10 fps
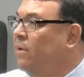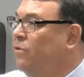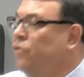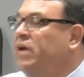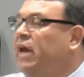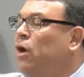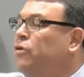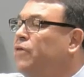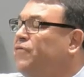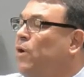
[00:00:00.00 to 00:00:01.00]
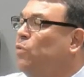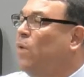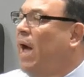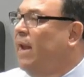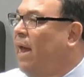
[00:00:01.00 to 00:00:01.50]
You can get on your phone
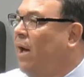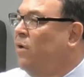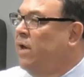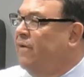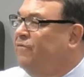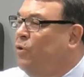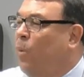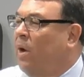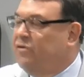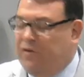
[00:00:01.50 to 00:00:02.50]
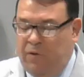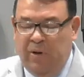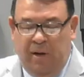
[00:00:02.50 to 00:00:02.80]
right now if you want to,